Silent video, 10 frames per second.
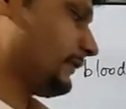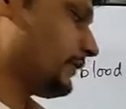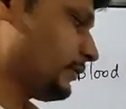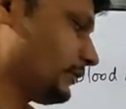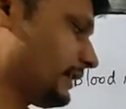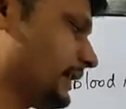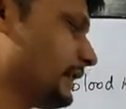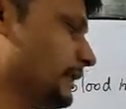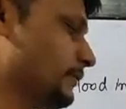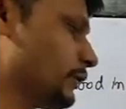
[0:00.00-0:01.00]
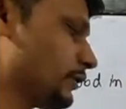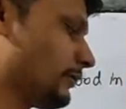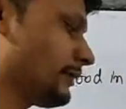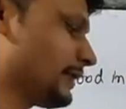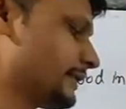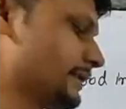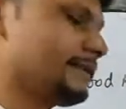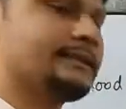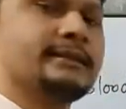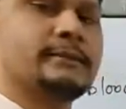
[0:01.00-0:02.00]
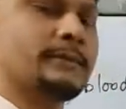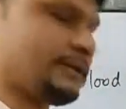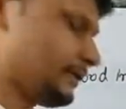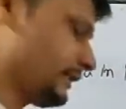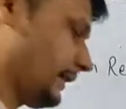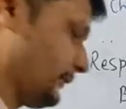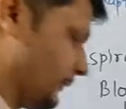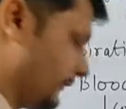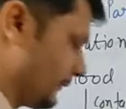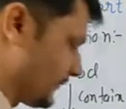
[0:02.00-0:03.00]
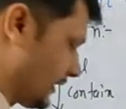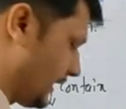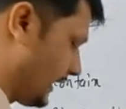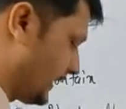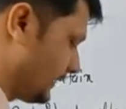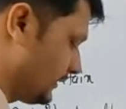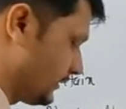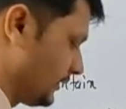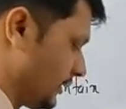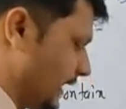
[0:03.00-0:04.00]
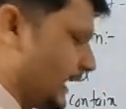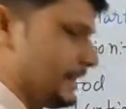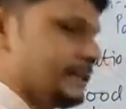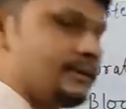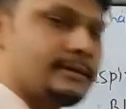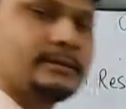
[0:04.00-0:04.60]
we know that hemoglobin contains a special type of iron ions.